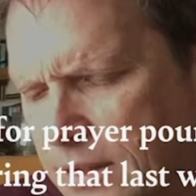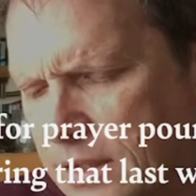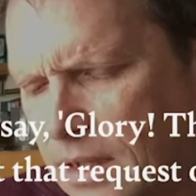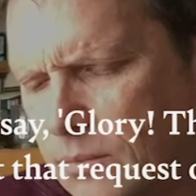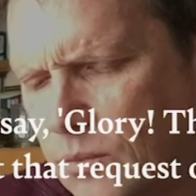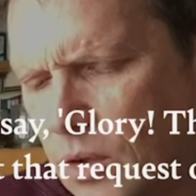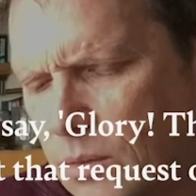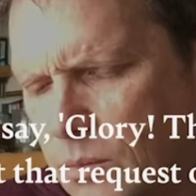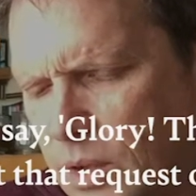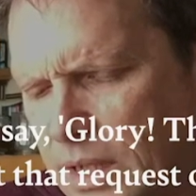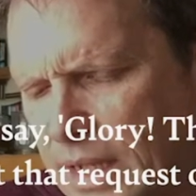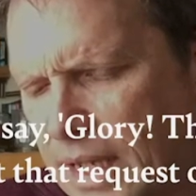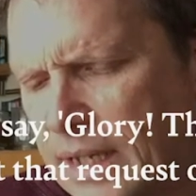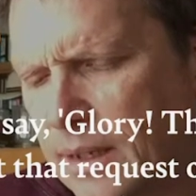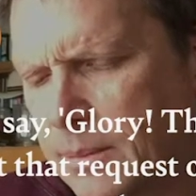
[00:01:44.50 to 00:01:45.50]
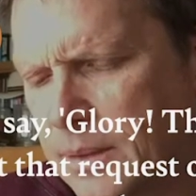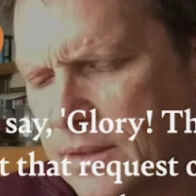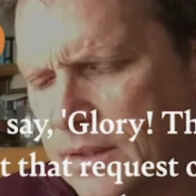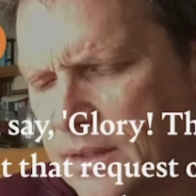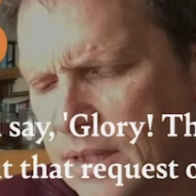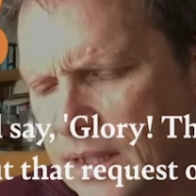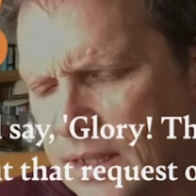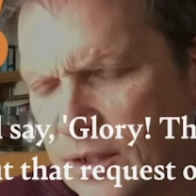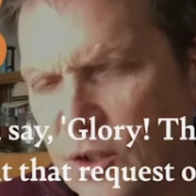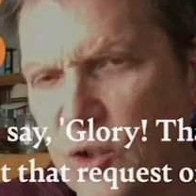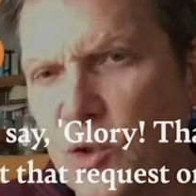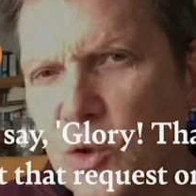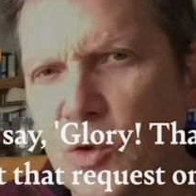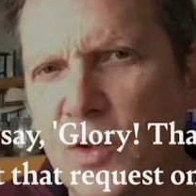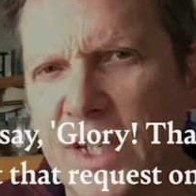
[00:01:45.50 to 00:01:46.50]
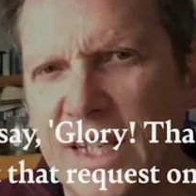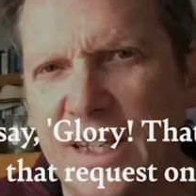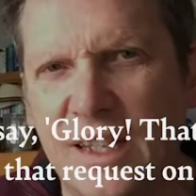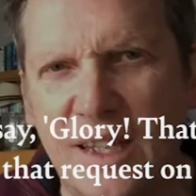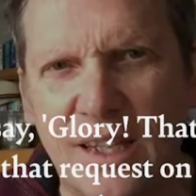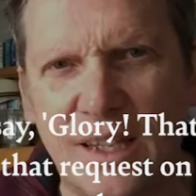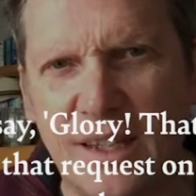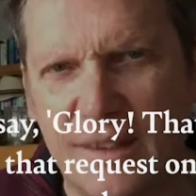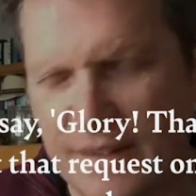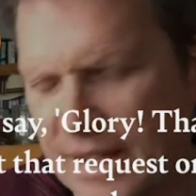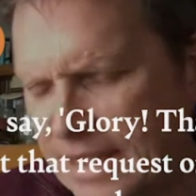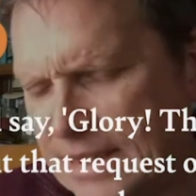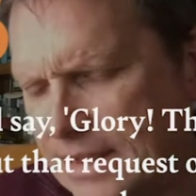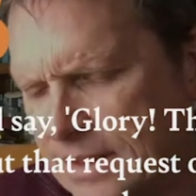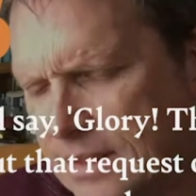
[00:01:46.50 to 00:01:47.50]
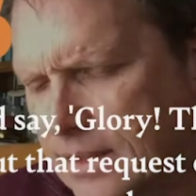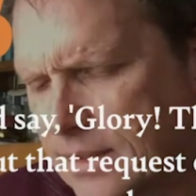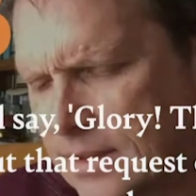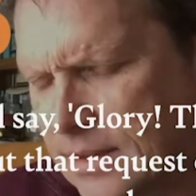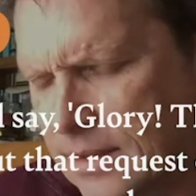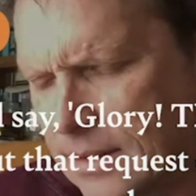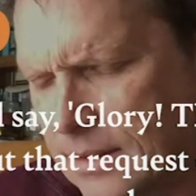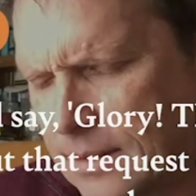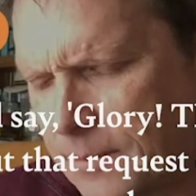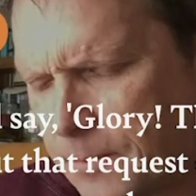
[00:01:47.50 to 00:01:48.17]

someone would get up and say, "Glory, that is answered."